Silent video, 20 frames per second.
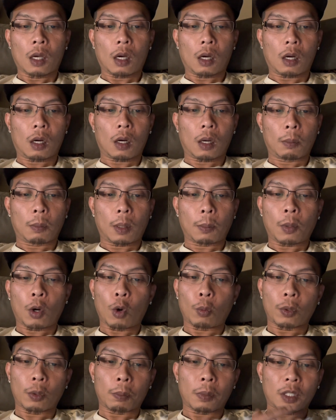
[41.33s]
Um, I'm
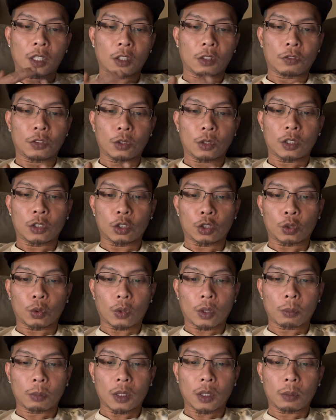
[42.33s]
hoping many of you can
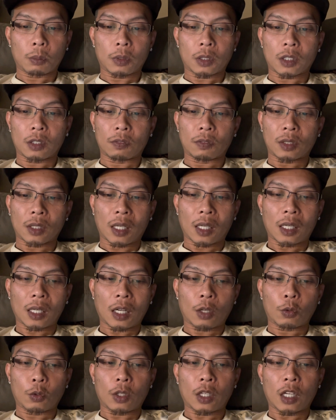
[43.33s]
join me, but if not, I
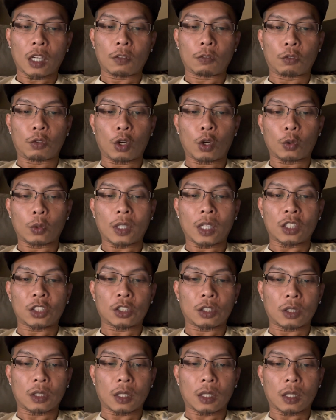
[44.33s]
will have Rogue
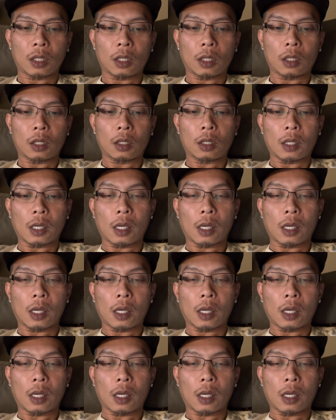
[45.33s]
Nation there.